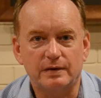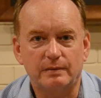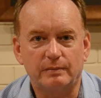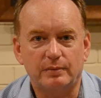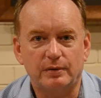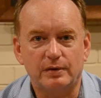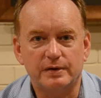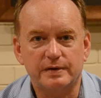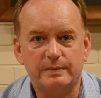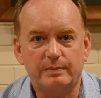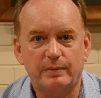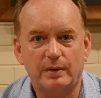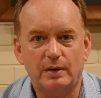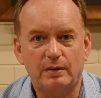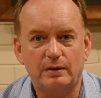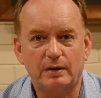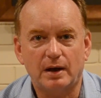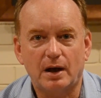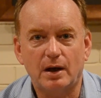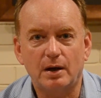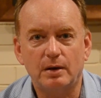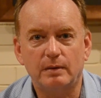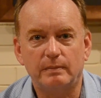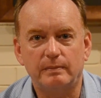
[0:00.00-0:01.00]
on Prospero, and I
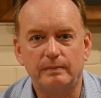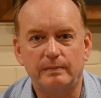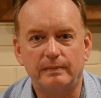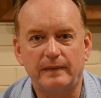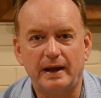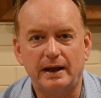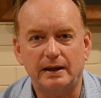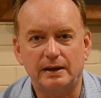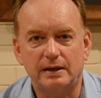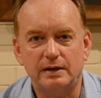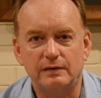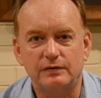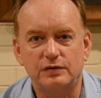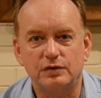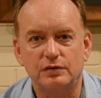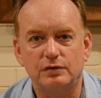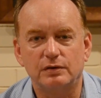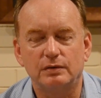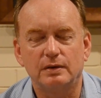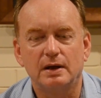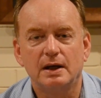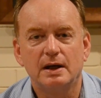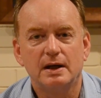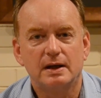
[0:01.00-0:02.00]
hope that gives
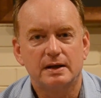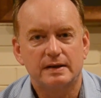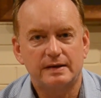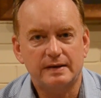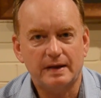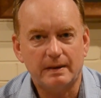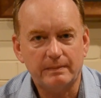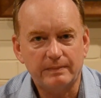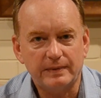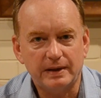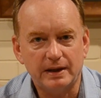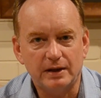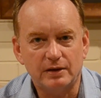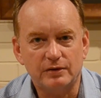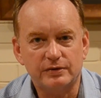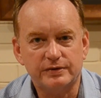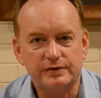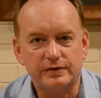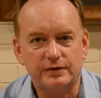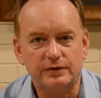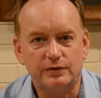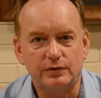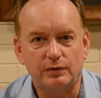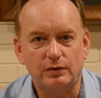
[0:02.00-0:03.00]
you something else
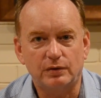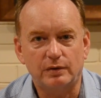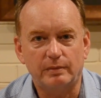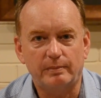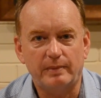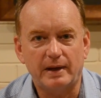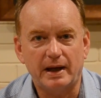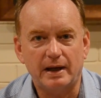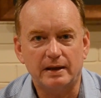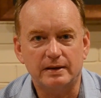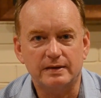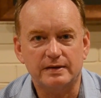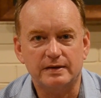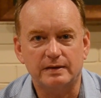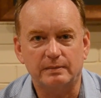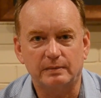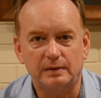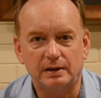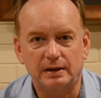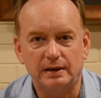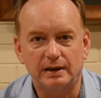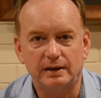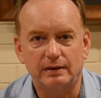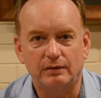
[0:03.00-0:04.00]
to talk about and some
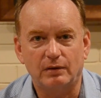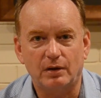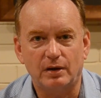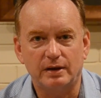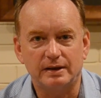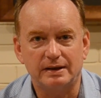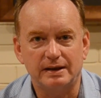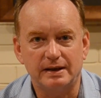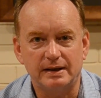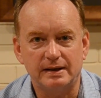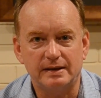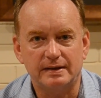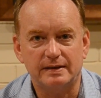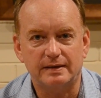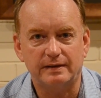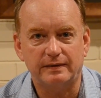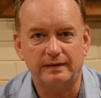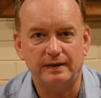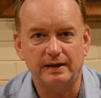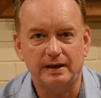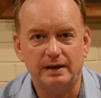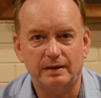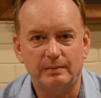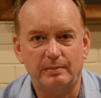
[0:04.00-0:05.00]
clear ideas to
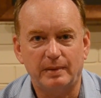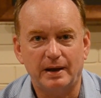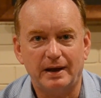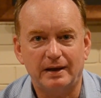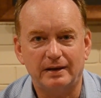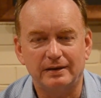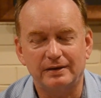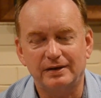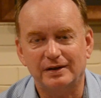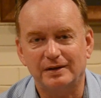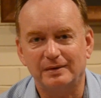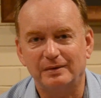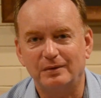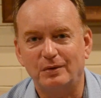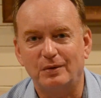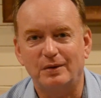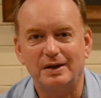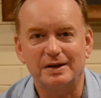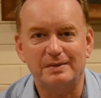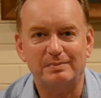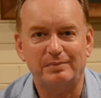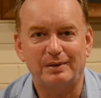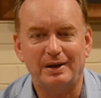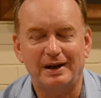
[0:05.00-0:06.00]
think about, and you can
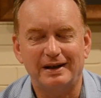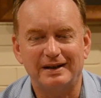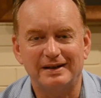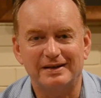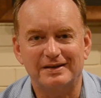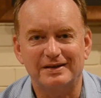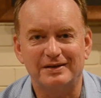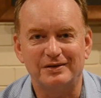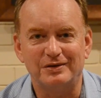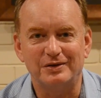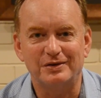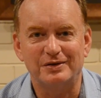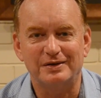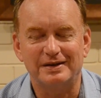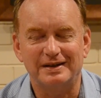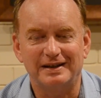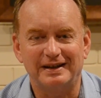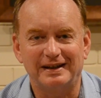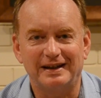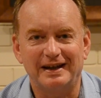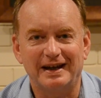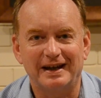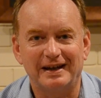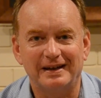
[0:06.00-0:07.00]
always play this and use it
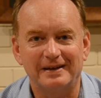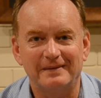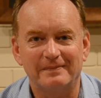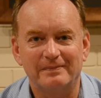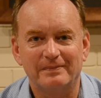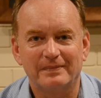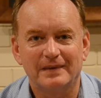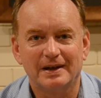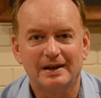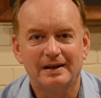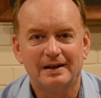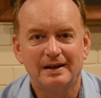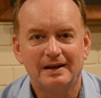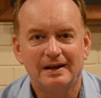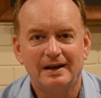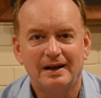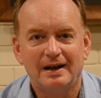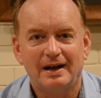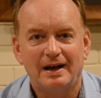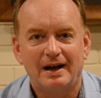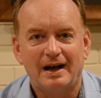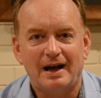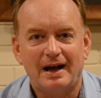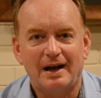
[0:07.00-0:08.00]
again.
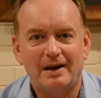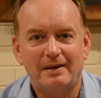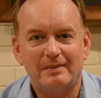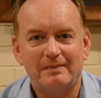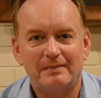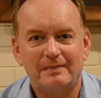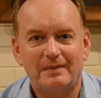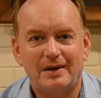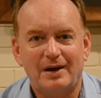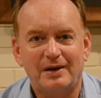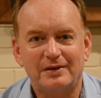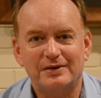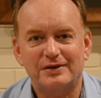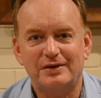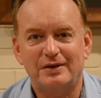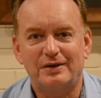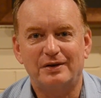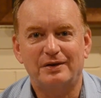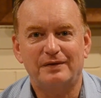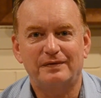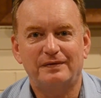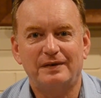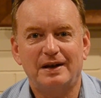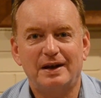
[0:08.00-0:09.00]
I'll sign
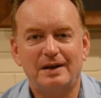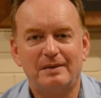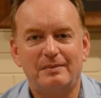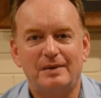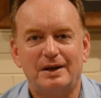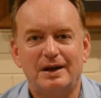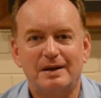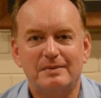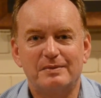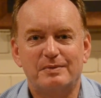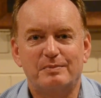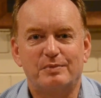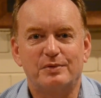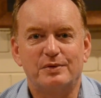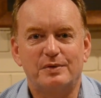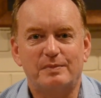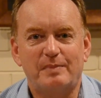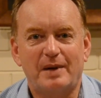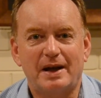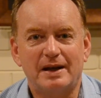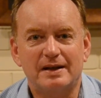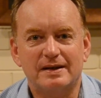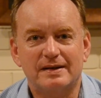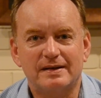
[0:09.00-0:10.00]
off now. My name's Bruce
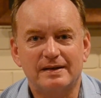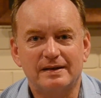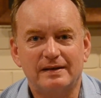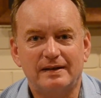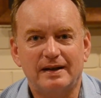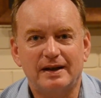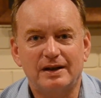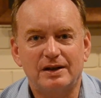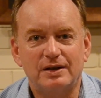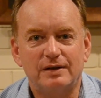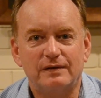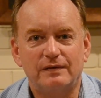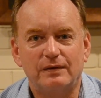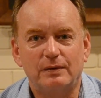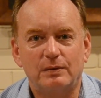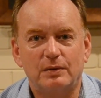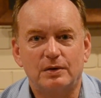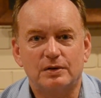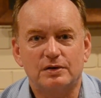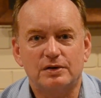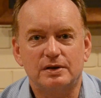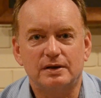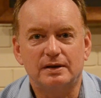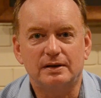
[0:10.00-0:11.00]
Pattinson. Thank you for
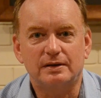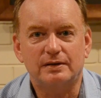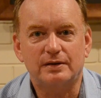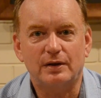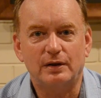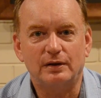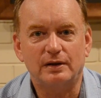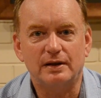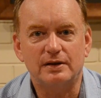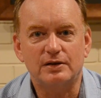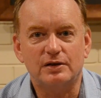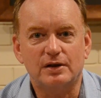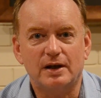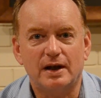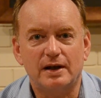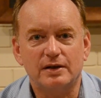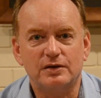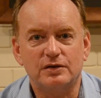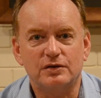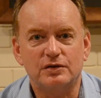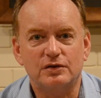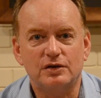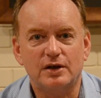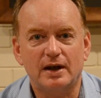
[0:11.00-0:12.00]
watching the Total
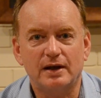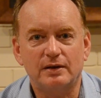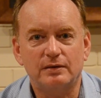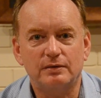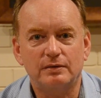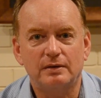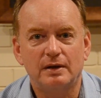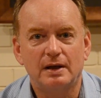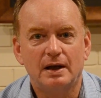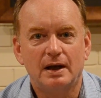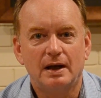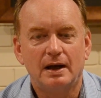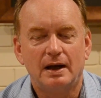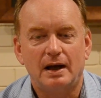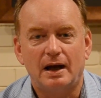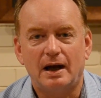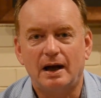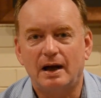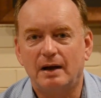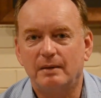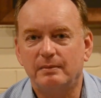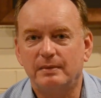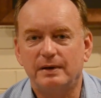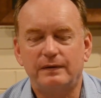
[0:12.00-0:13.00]
Education channel.
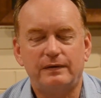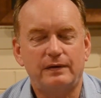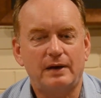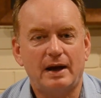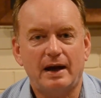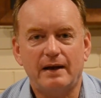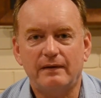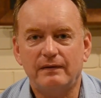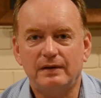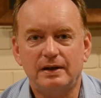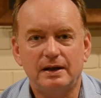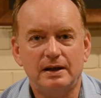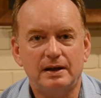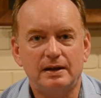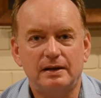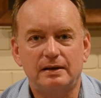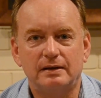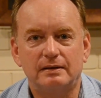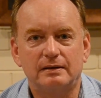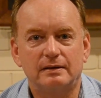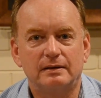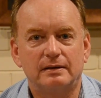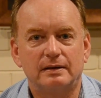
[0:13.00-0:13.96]
If you have any